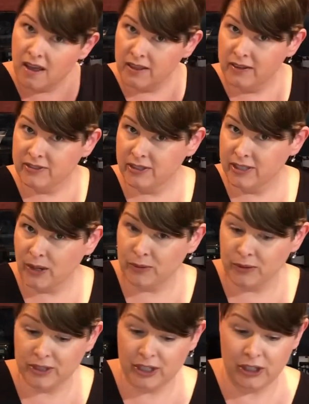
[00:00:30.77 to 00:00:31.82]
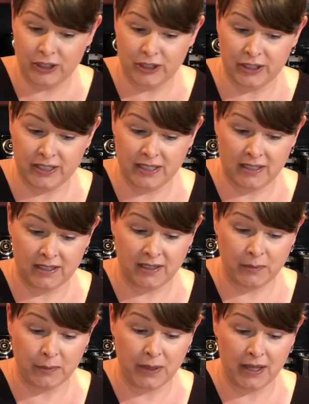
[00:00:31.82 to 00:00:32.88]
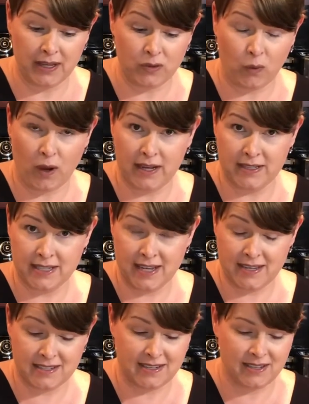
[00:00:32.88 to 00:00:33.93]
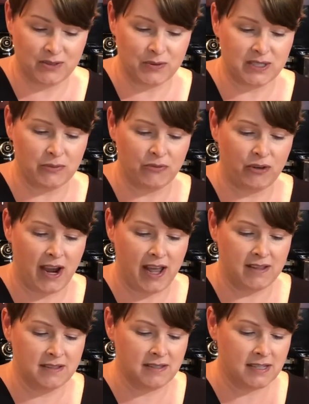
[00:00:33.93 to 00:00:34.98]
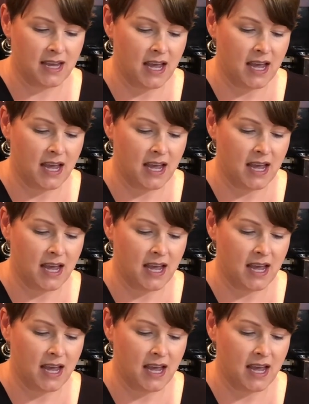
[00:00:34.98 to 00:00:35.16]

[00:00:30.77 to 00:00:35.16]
They've turned out pretty good in blind wine tastings with some friends.